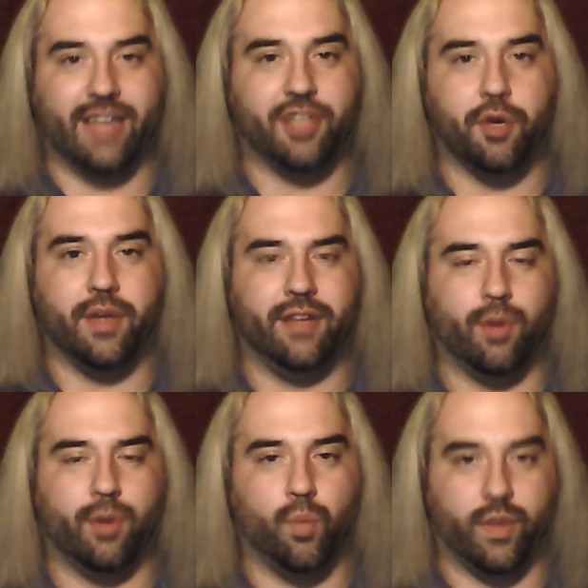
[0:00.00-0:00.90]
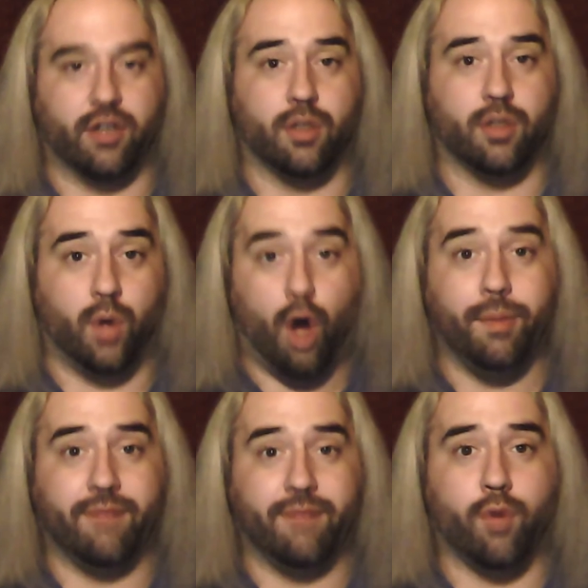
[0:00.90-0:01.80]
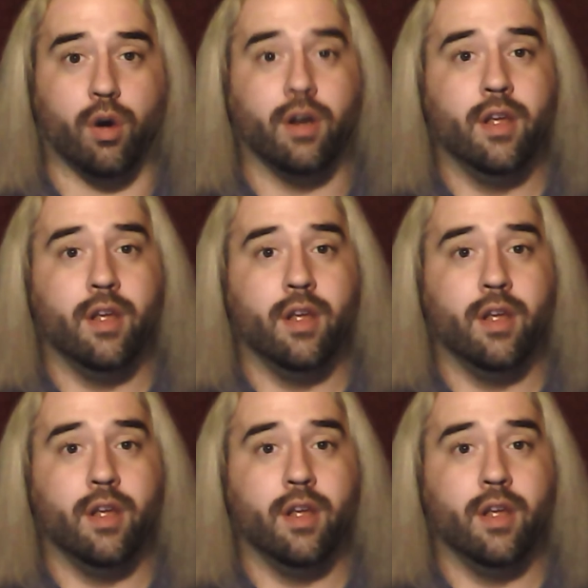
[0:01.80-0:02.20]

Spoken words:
to and what they're hoping for.